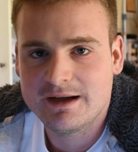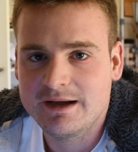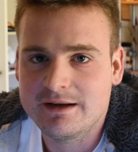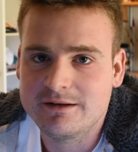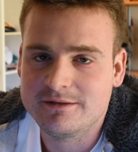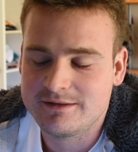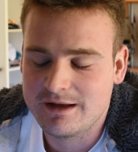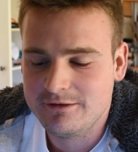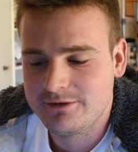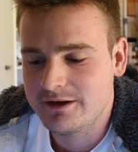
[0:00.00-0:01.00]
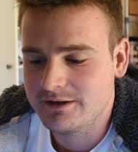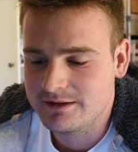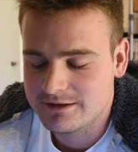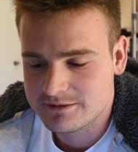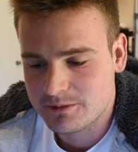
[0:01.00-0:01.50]
and they found that
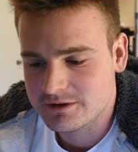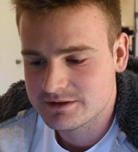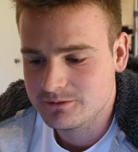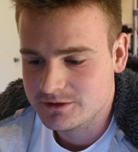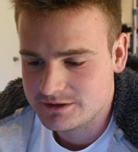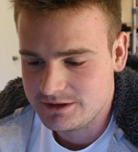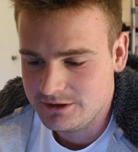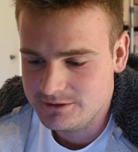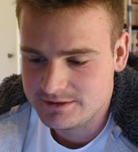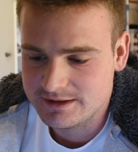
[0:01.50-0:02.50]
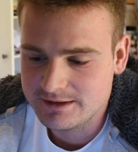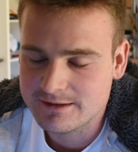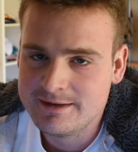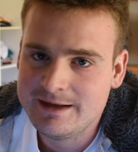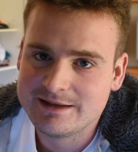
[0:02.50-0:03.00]
this person was using
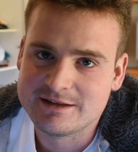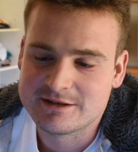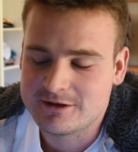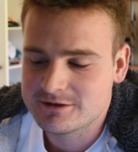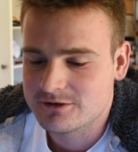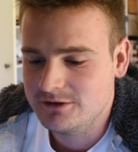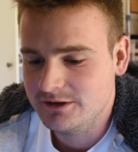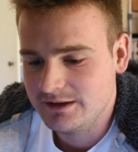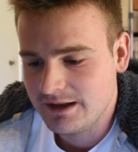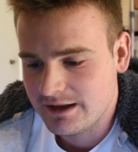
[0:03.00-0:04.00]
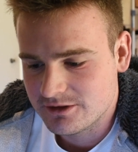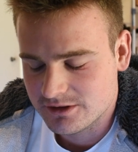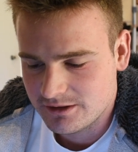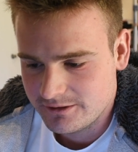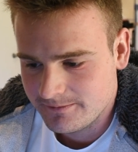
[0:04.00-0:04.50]
testosterone and
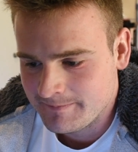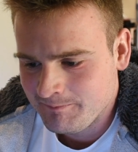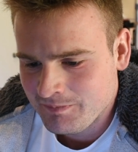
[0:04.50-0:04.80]
nandrolone.